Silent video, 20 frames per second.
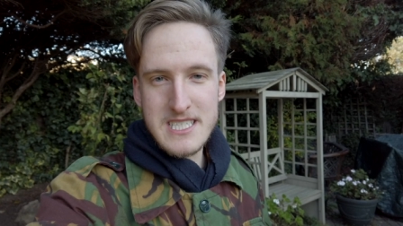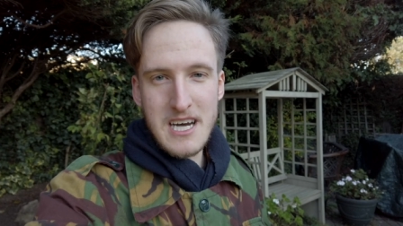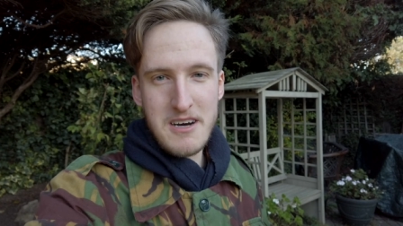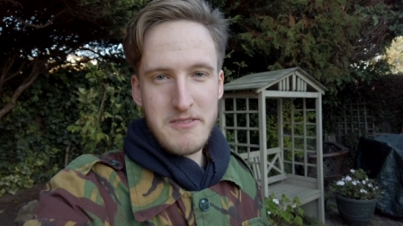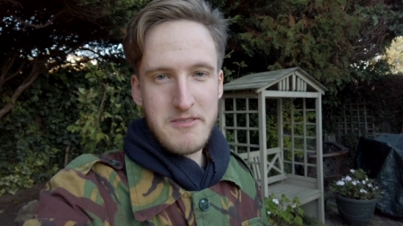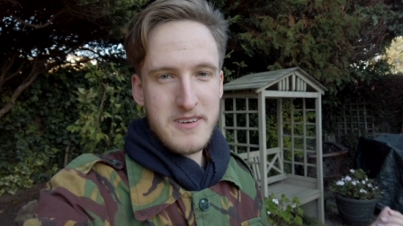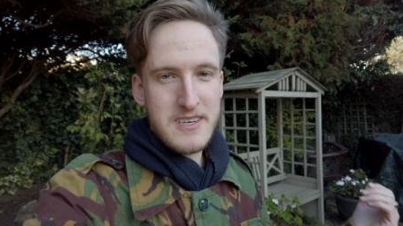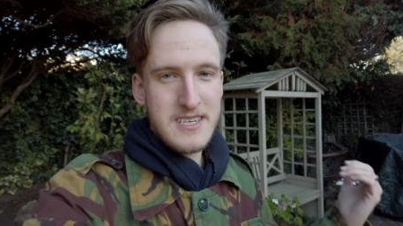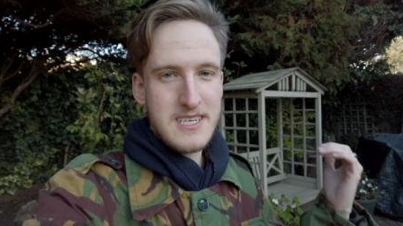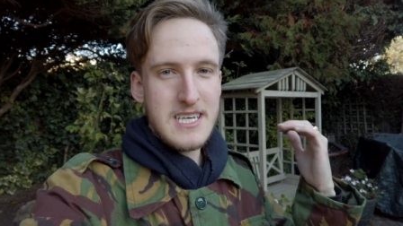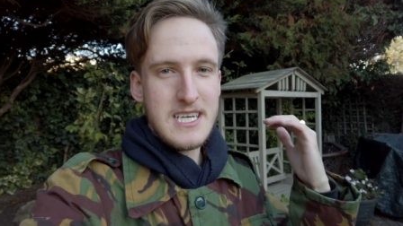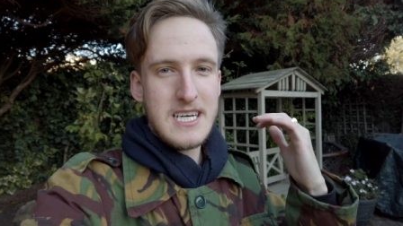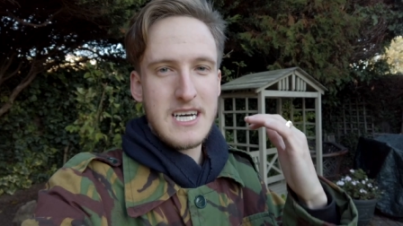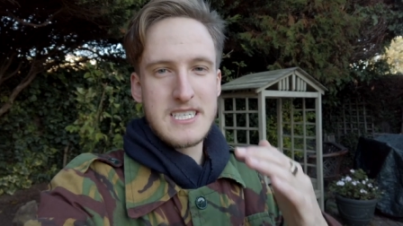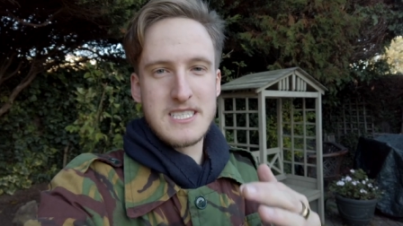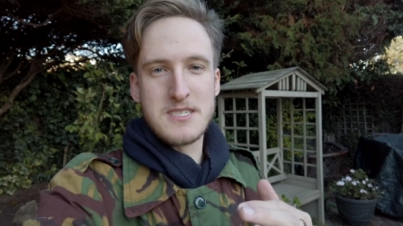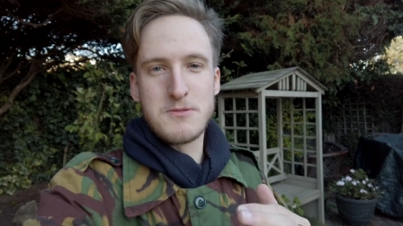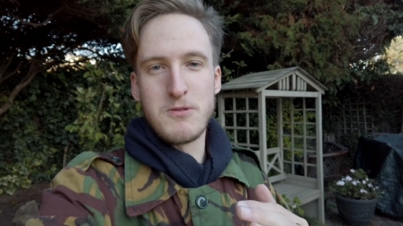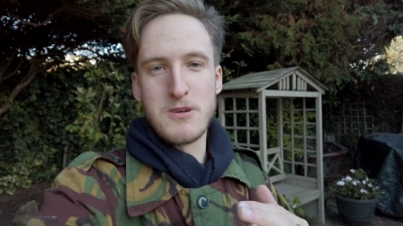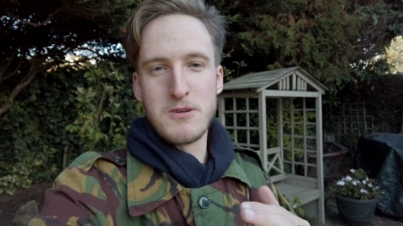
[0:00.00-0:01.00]
and stuff, and
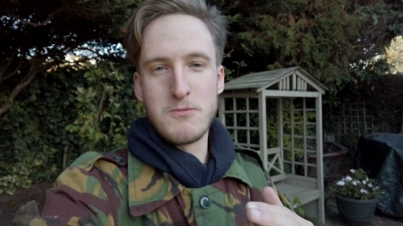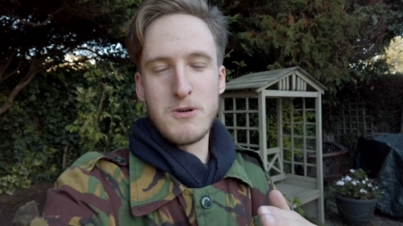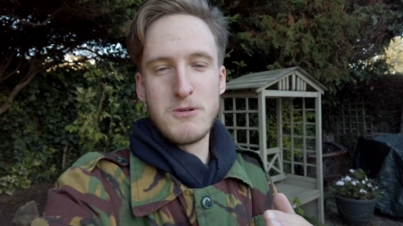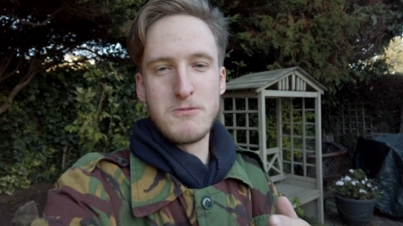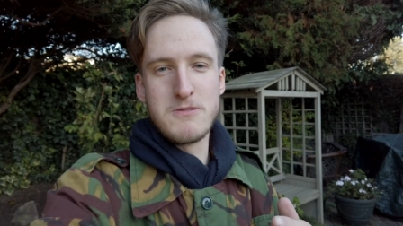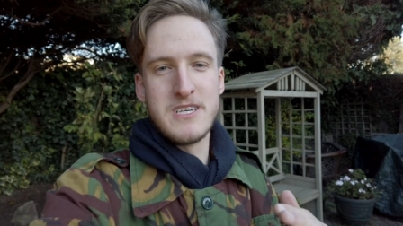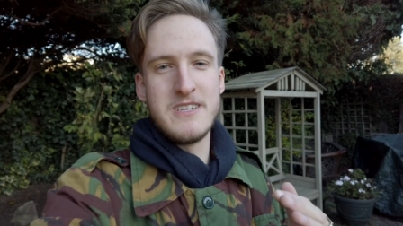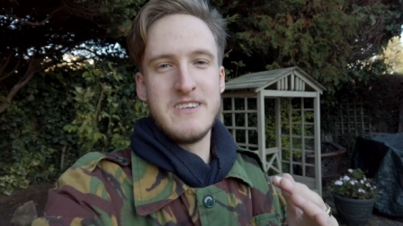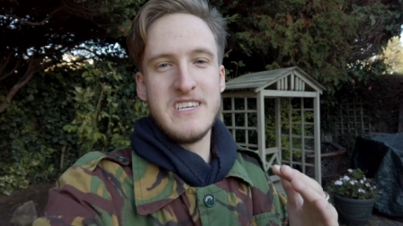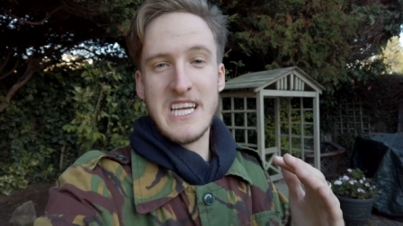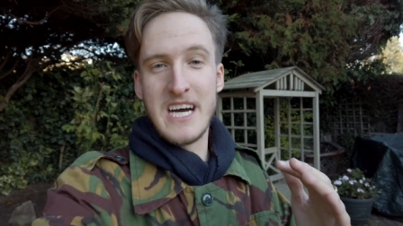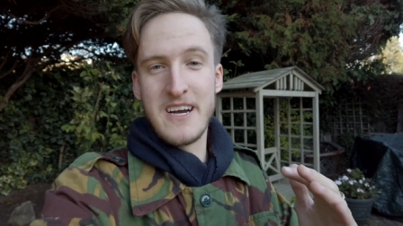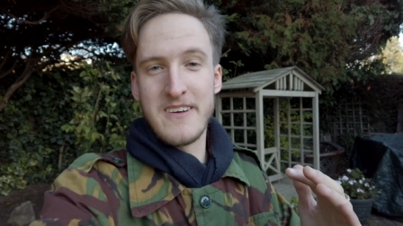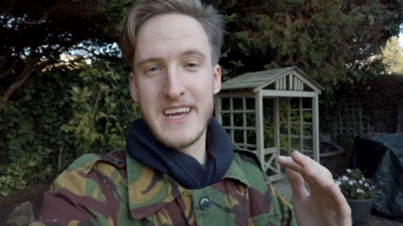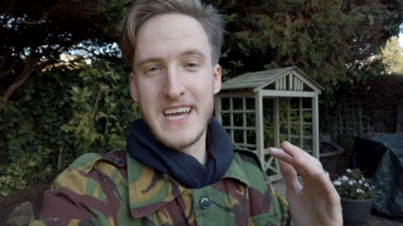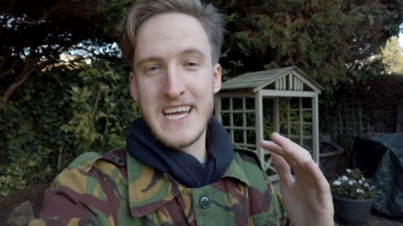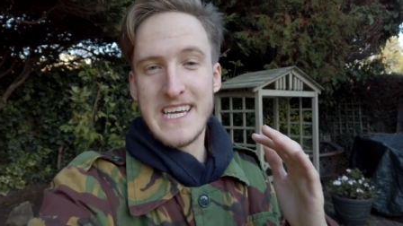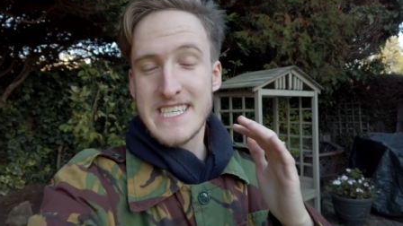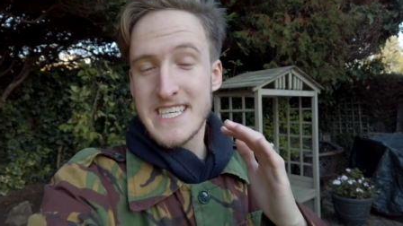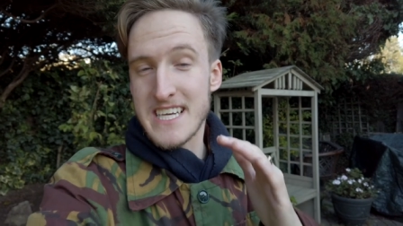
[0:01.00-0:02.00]
I just want to warn you, you know,
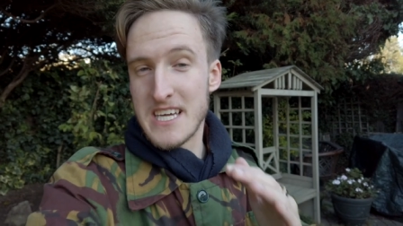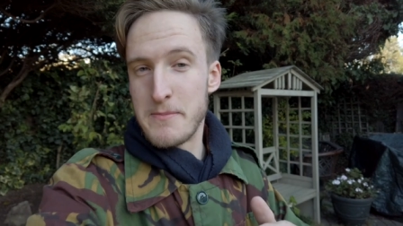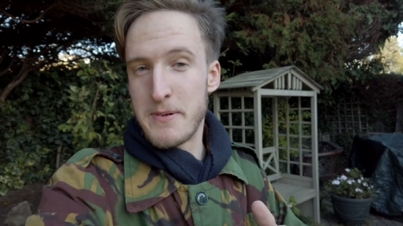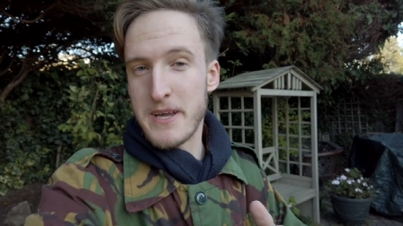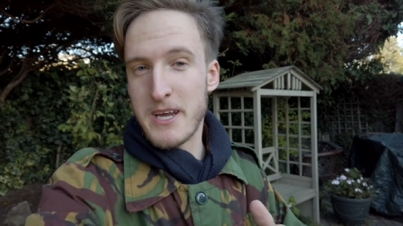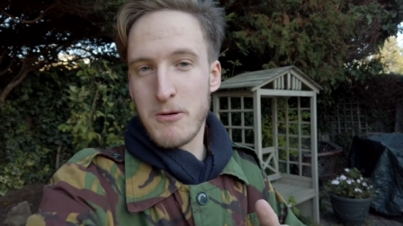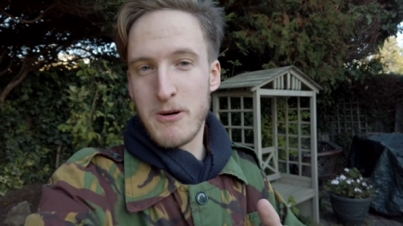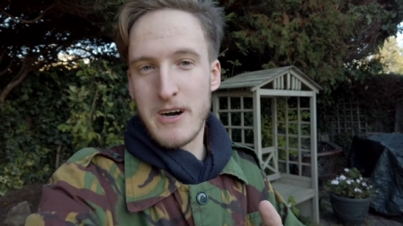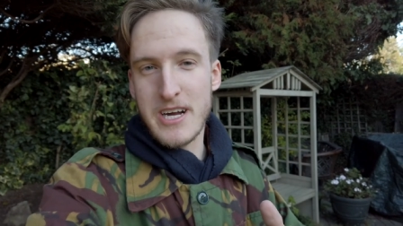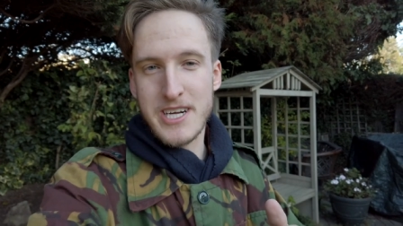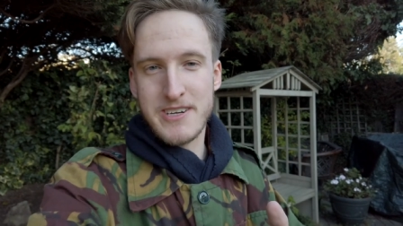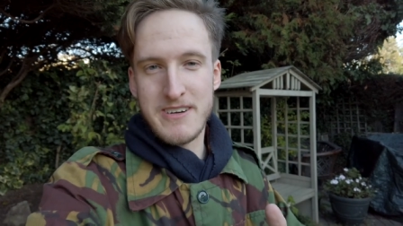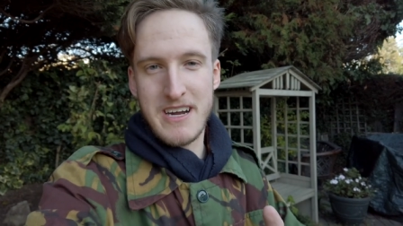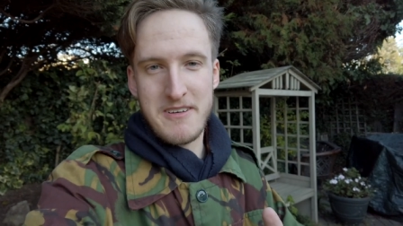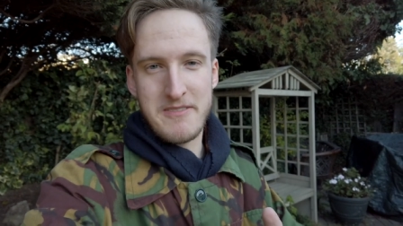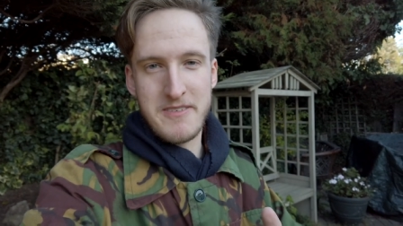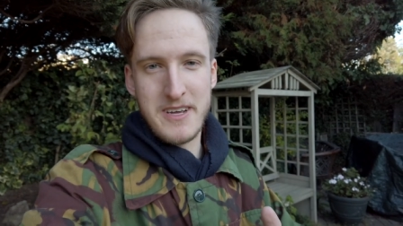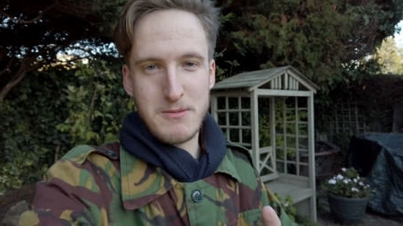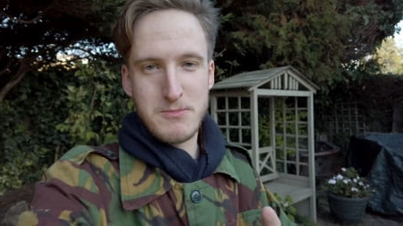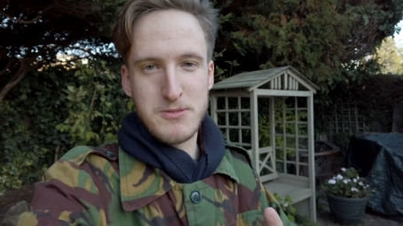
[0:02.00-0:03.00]
it is going to be quite
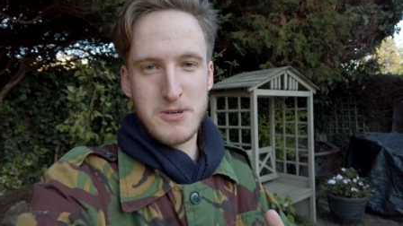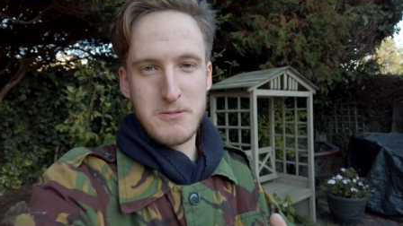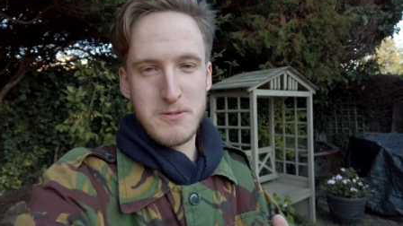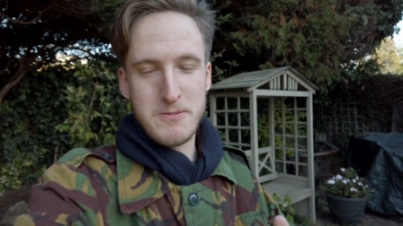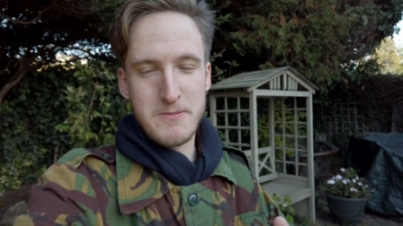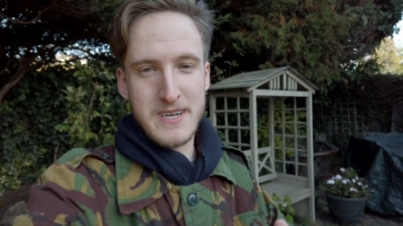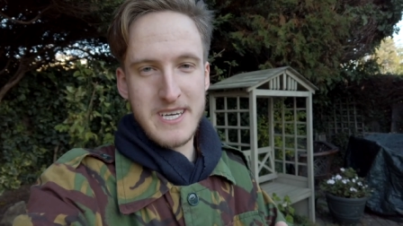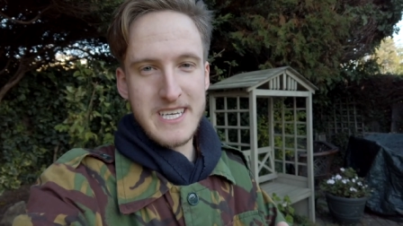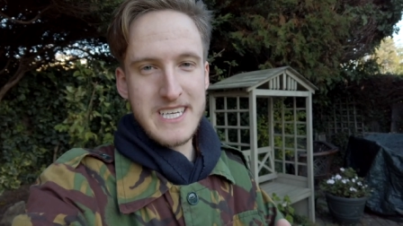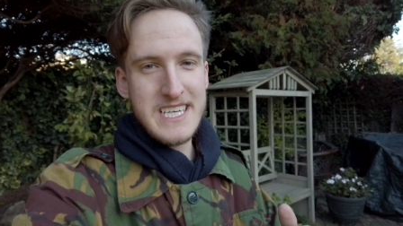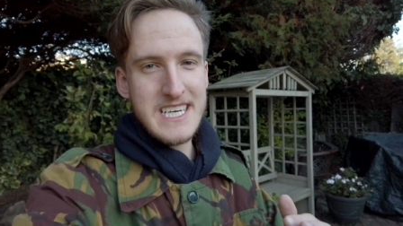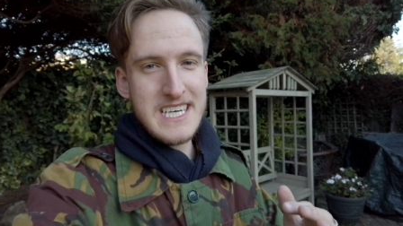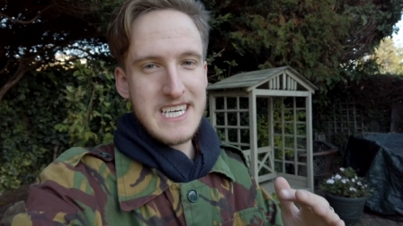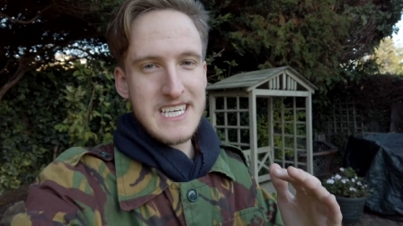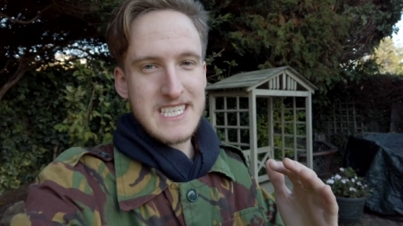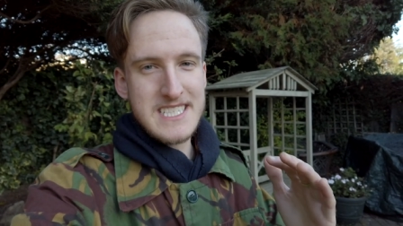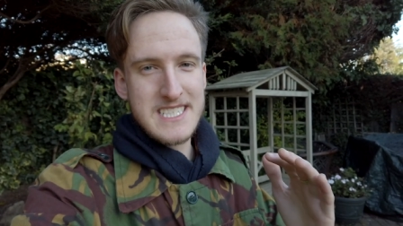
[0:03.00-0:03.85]
graphic probably.